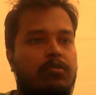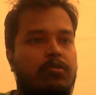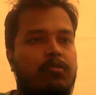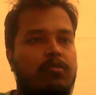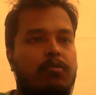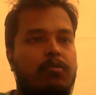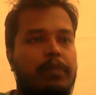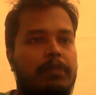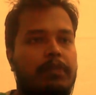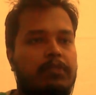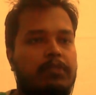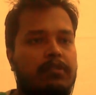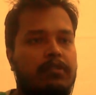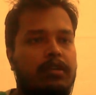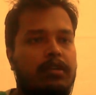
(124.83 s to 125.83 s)
to open up
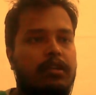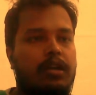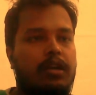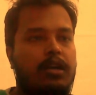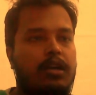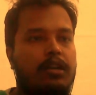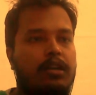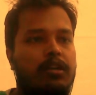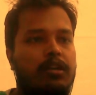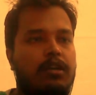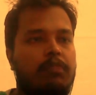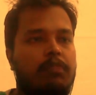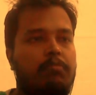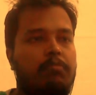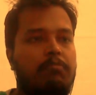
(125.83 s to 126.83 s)
the center, and
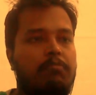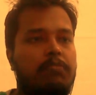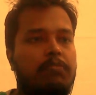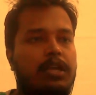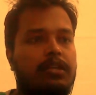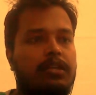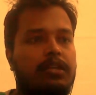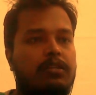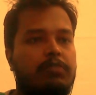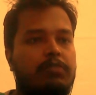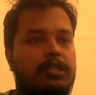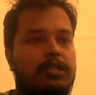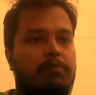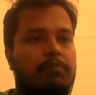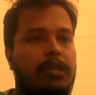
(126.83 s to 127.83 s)
he gets his
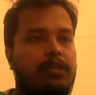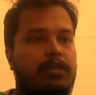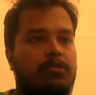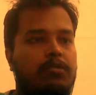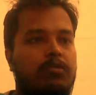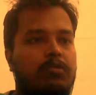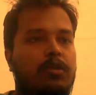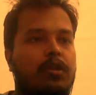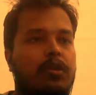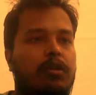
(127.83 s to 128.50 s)
bishop back to